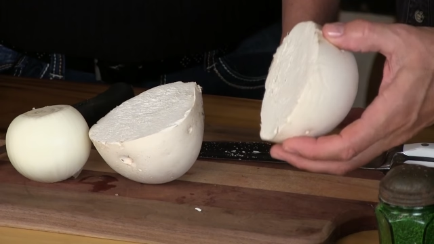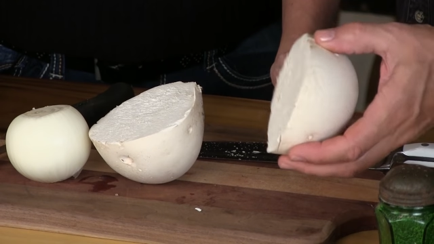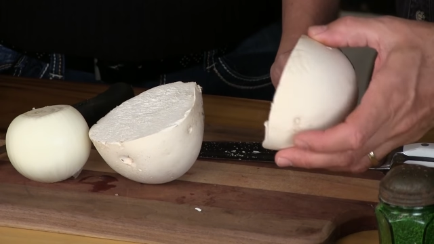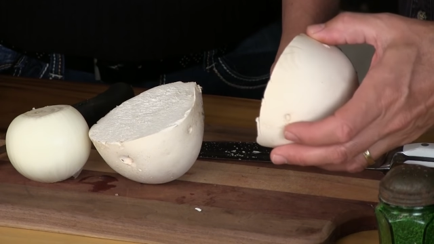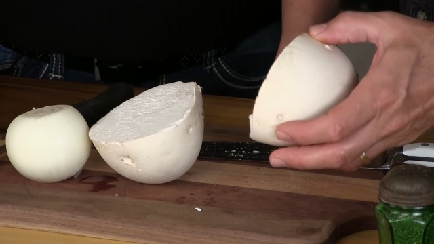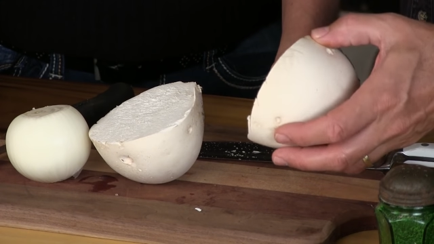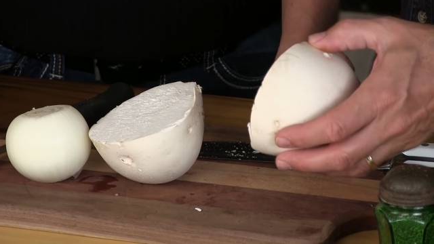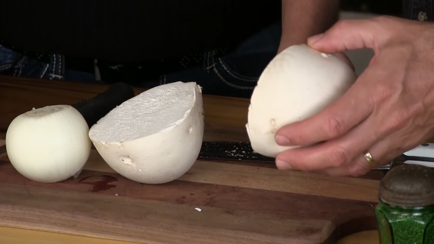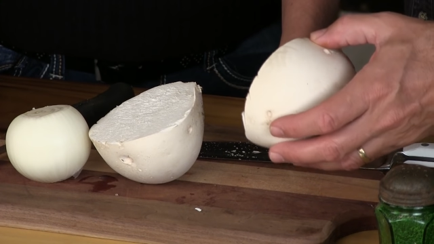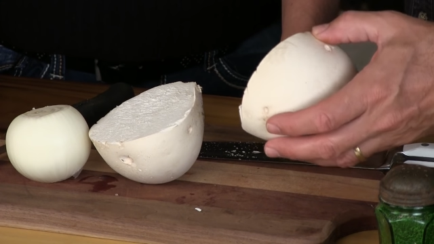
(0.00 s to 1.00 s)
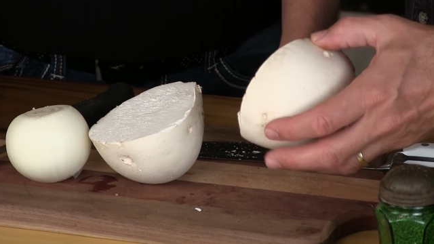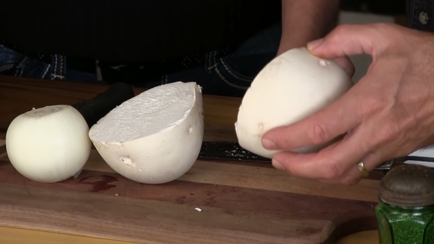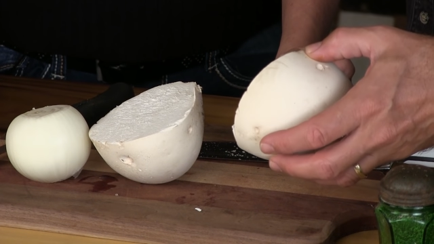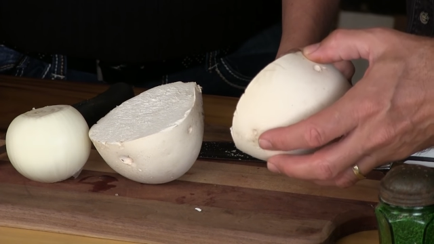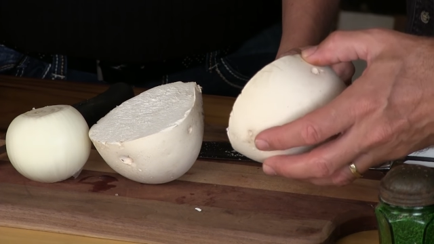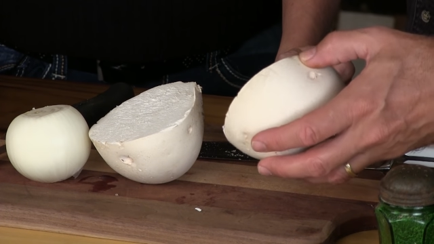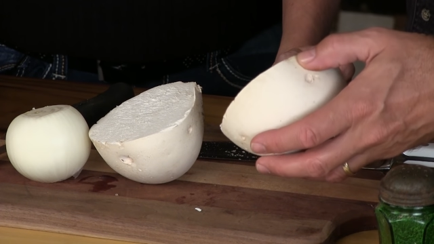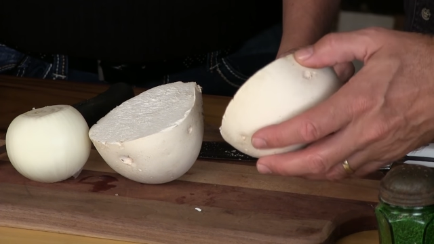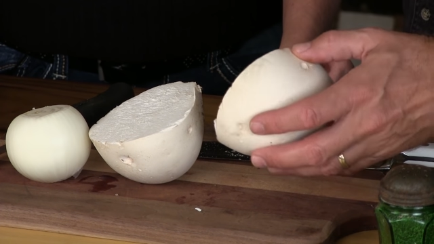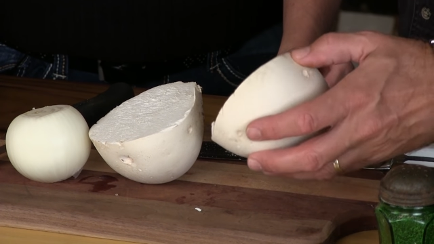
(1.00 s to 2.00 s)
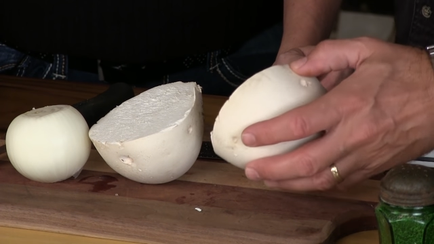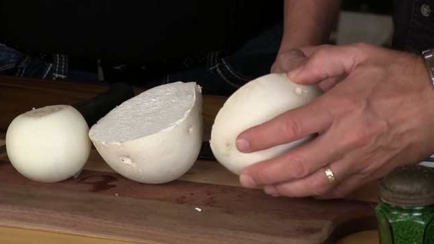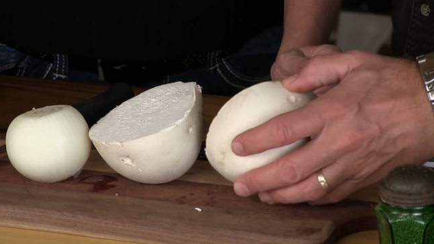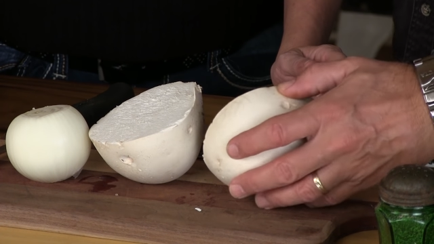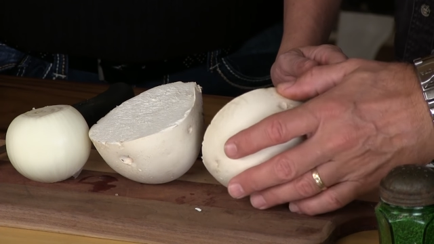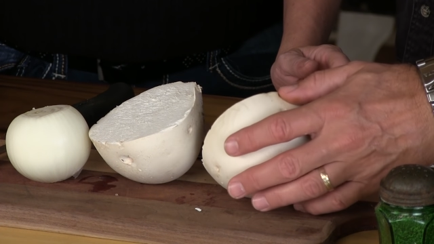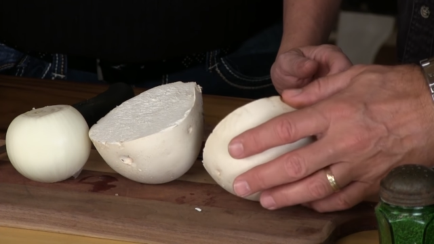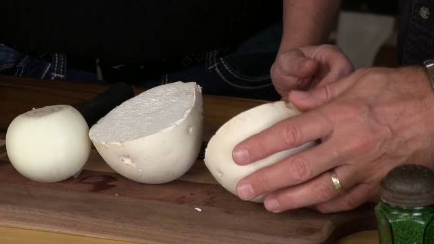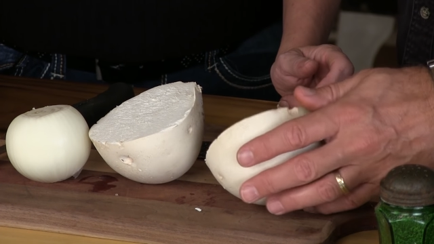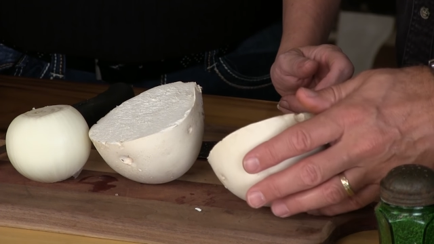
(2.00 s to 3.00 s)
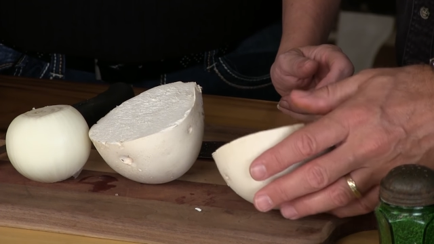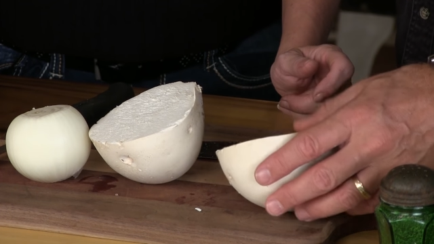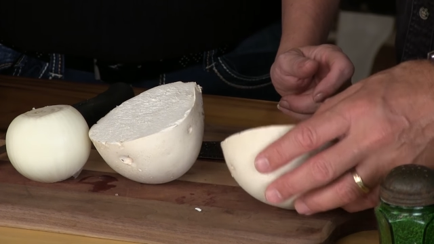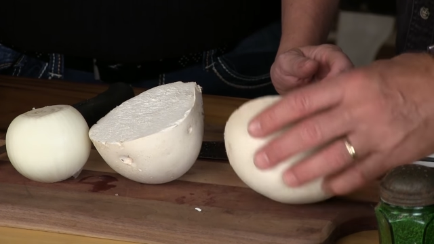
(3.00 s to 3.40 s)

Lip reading: (no speaker visible)